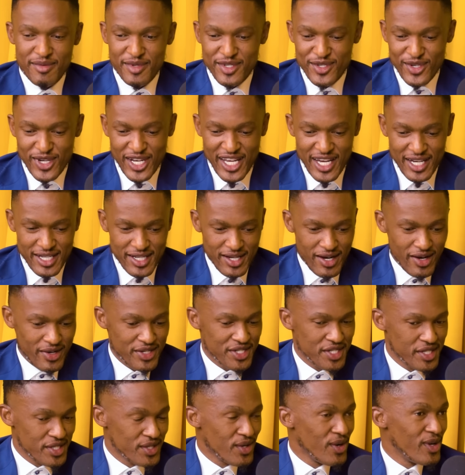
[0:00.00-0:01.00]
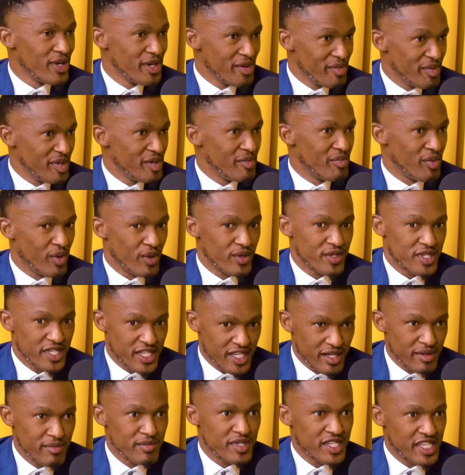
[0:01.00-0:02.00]
evening, Solak. Now I was just calling people
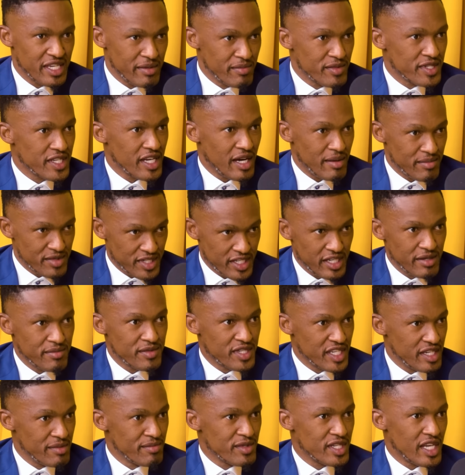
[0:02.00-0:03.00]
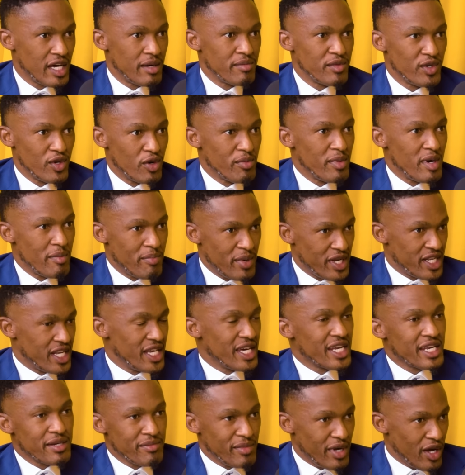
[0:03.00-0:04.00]
Skeem Sam. You know, my
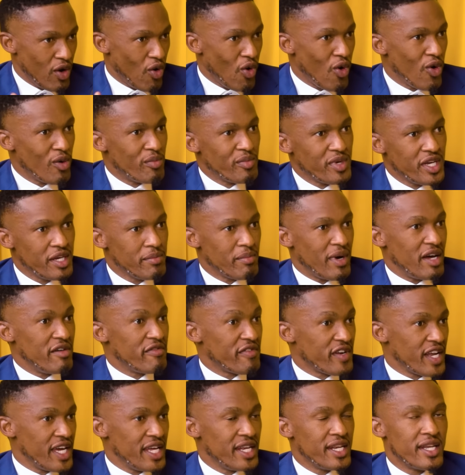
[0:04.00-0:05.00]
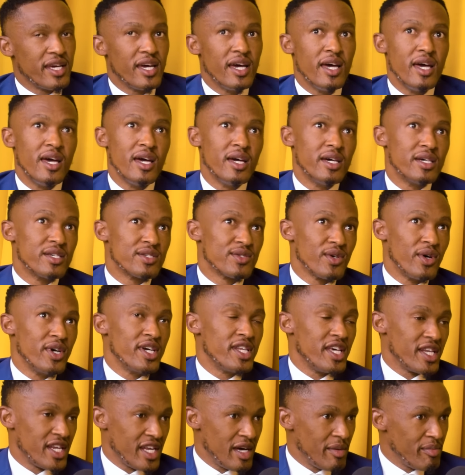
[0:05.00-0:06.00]
Peteri, my homie, my friend.
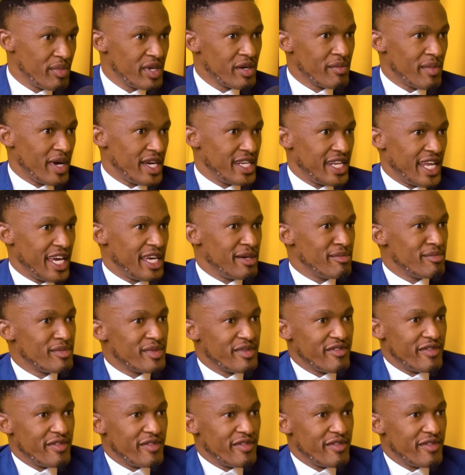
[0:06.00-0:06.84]
So it ended up being my name.